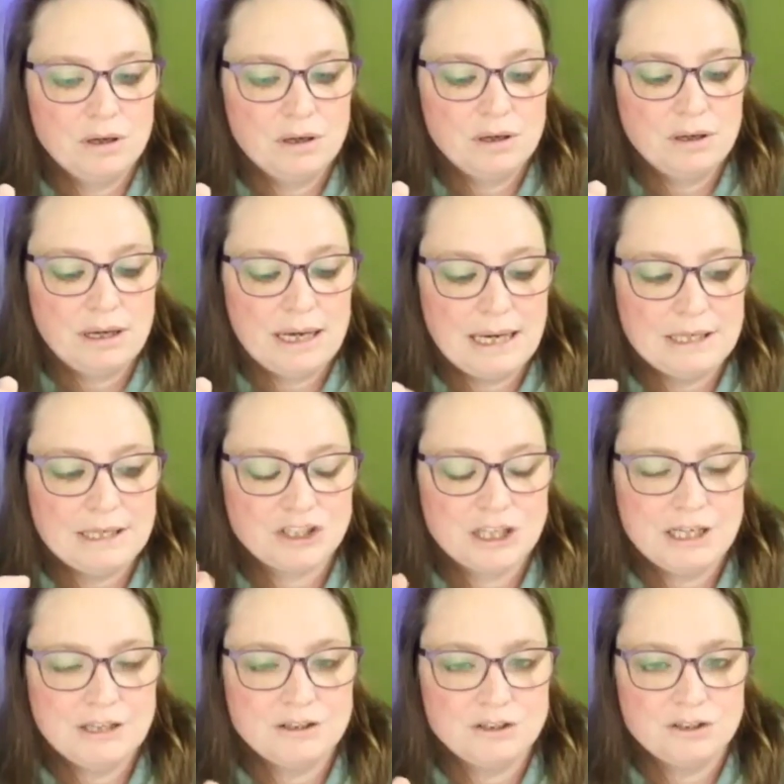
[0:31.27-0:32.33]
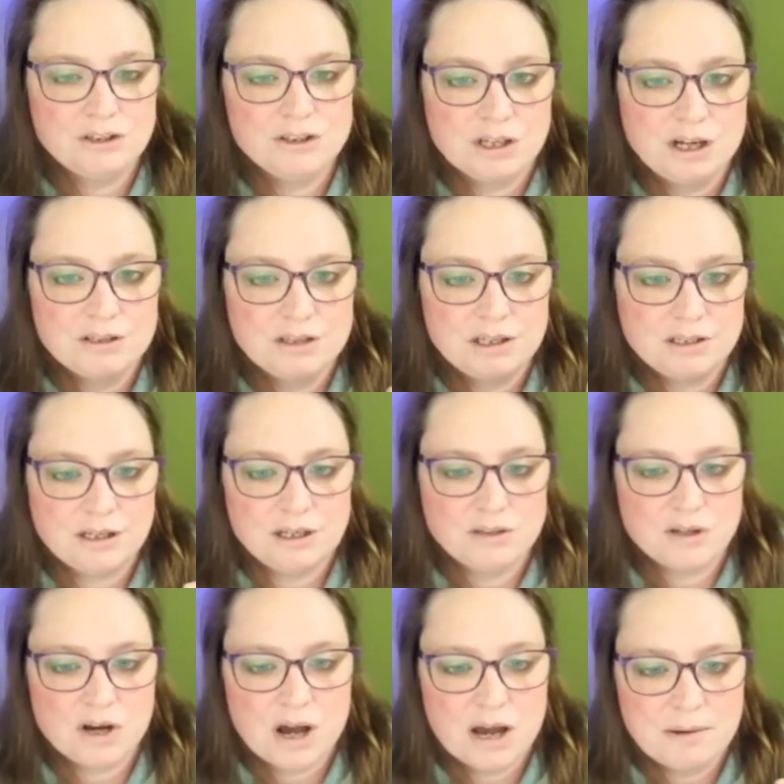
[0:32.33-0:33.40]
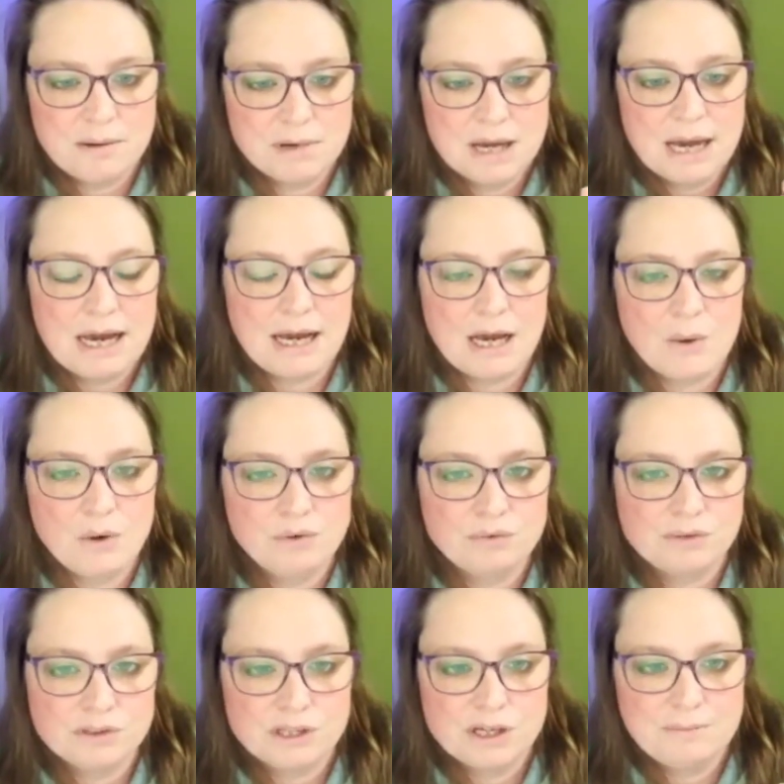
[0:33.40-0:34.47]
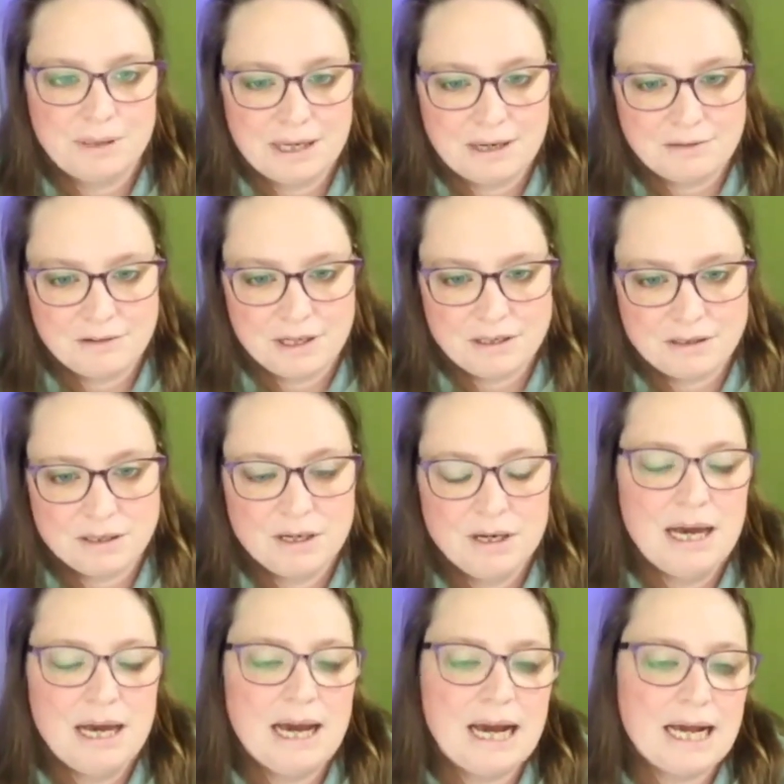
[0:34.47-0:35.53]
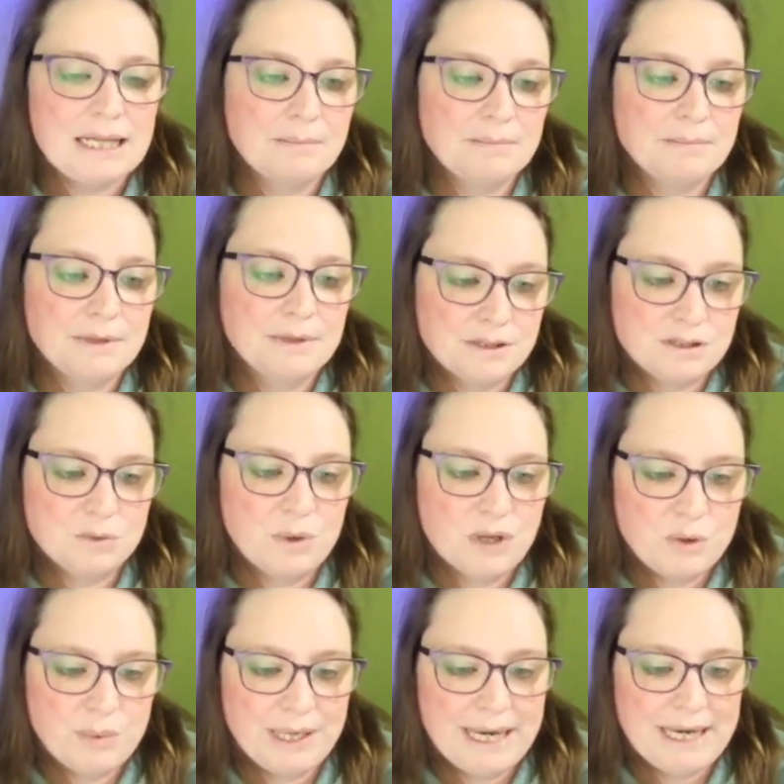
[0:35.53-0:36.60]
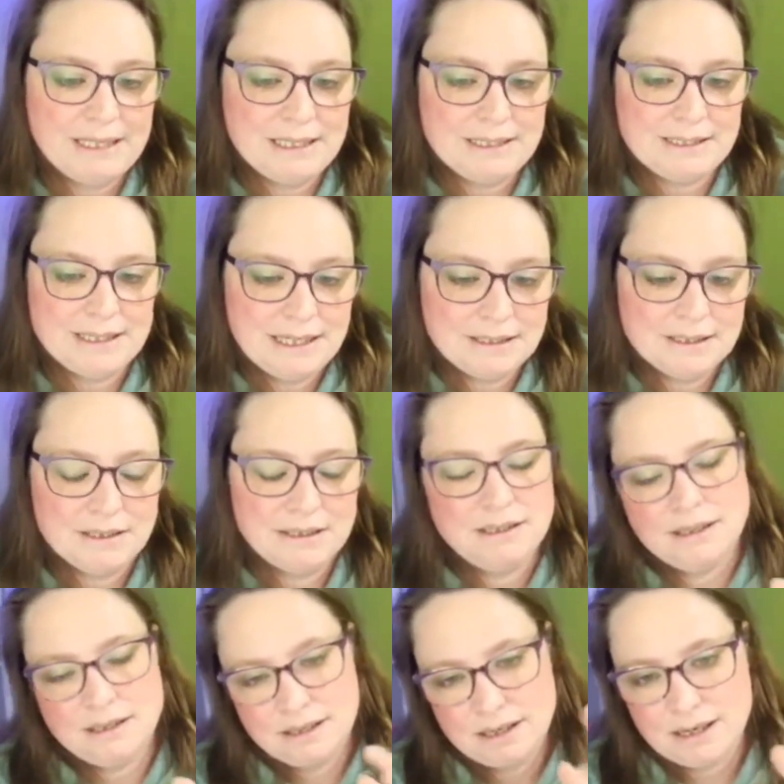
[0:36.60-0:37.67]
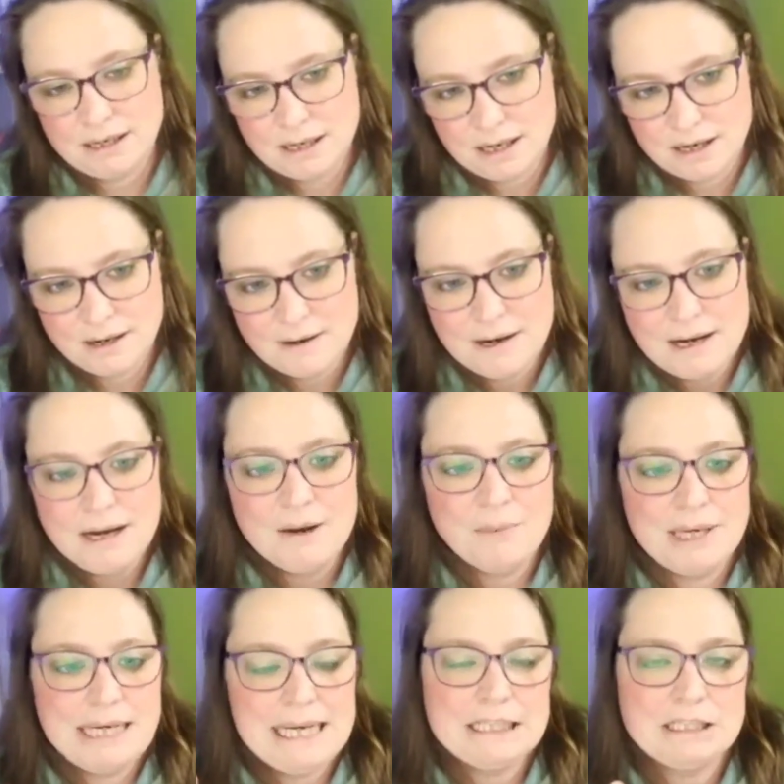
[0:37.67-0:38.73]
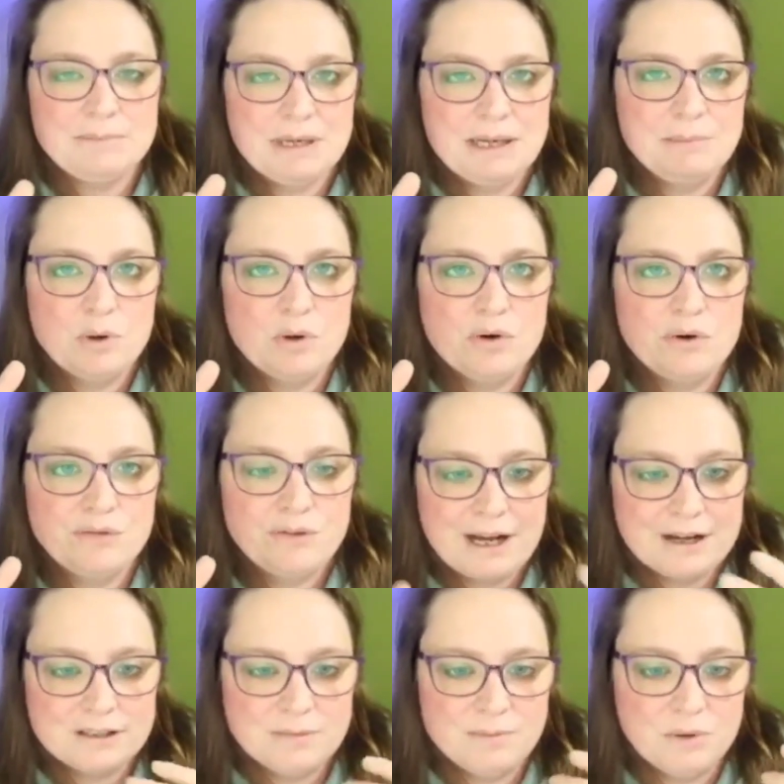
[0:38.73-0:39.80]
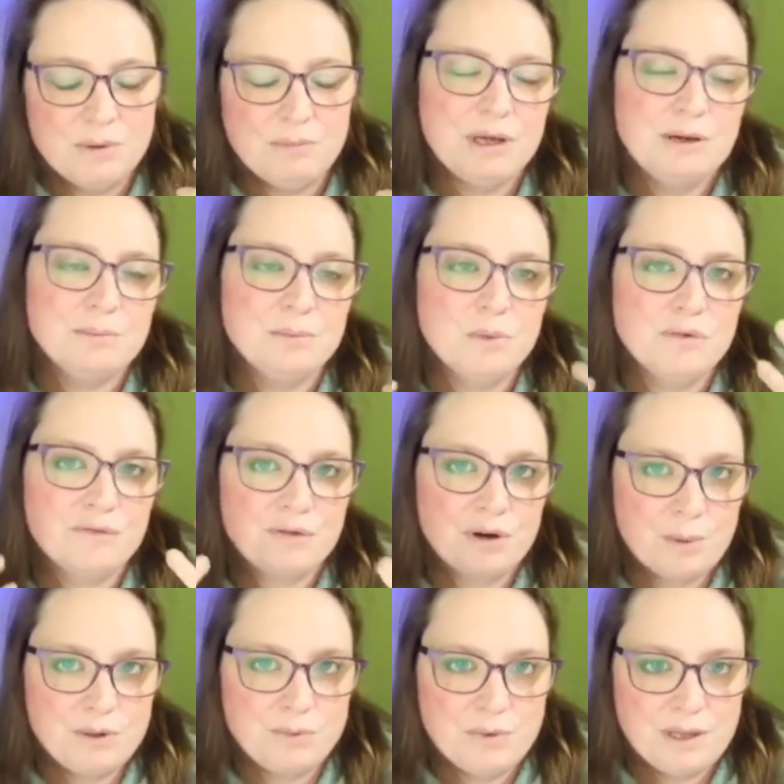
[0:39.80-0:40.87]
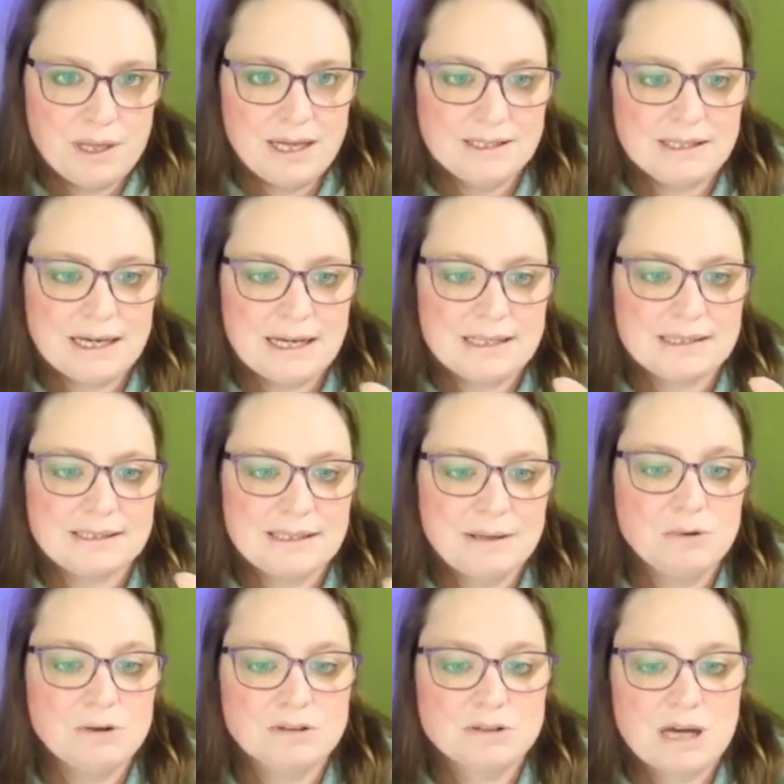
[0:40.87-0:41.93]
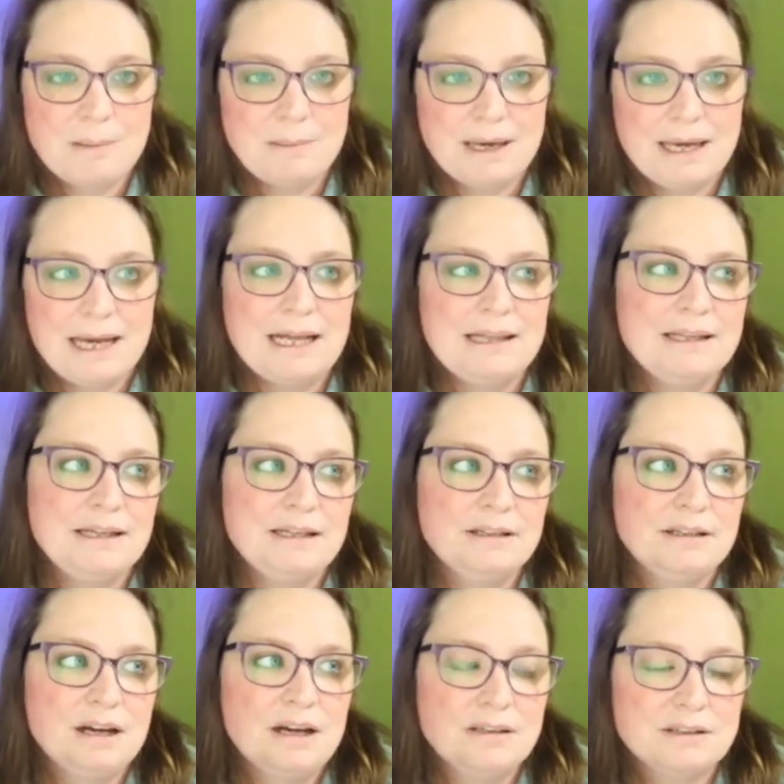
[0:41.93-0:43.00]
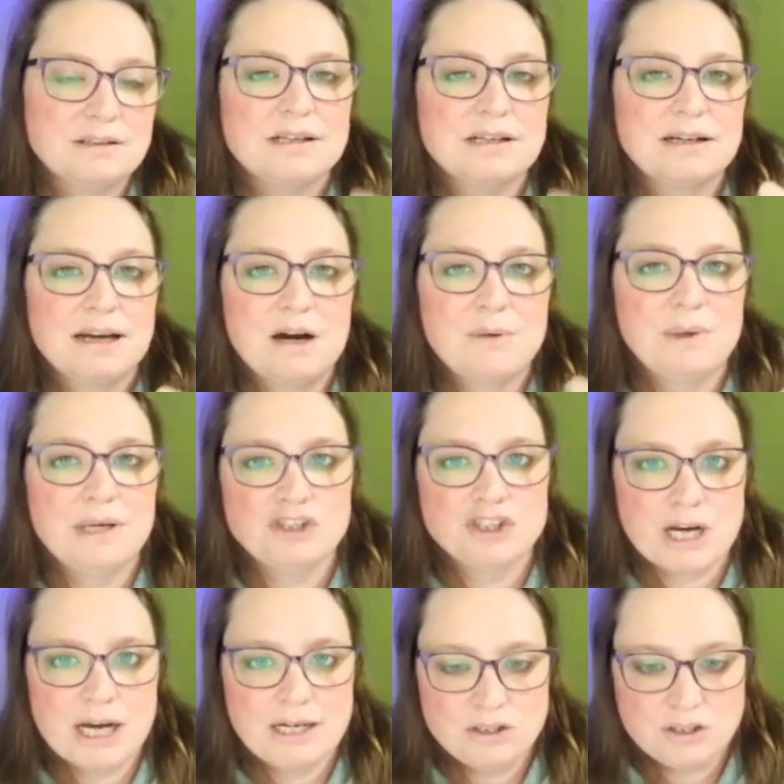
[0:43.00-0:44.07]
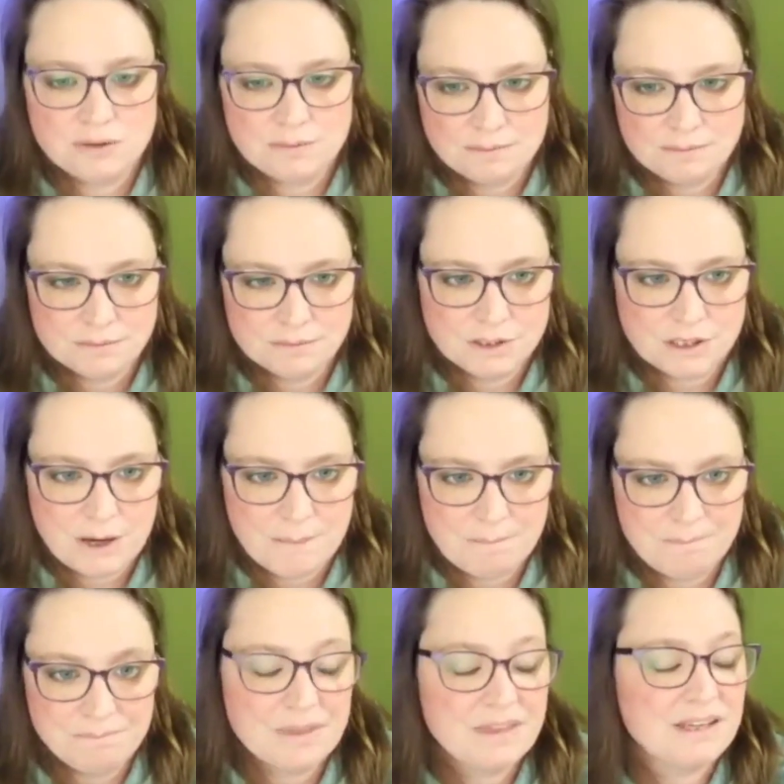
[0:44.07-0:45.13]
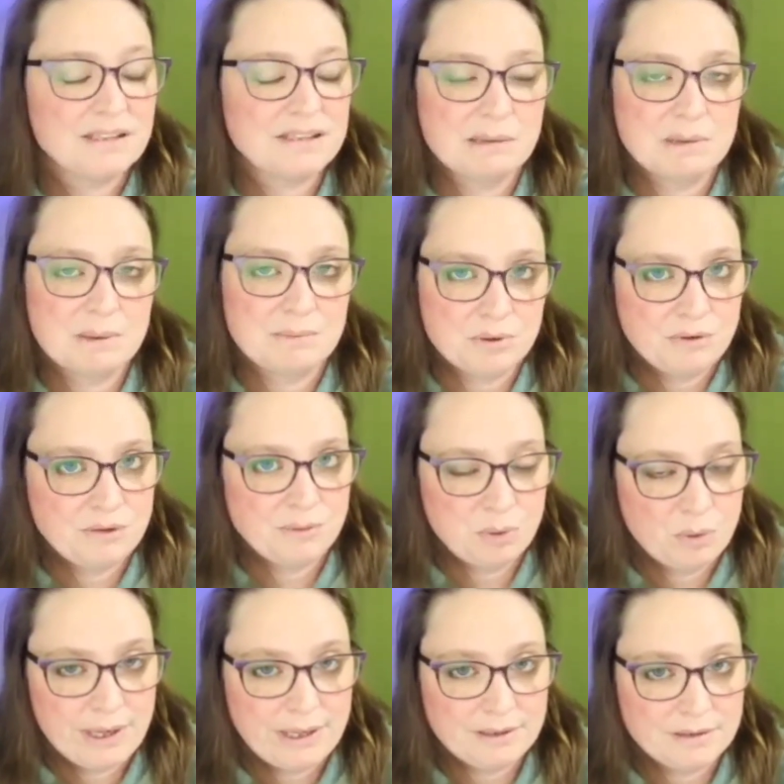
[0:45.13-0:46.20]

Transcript: each season should start at a certain time and go on for a certain period. And this is the weather we get in this season, and la la la. We need to be more flexible and be more fluid with it and see what's coming and then understand how we can change. So, this summer proved a point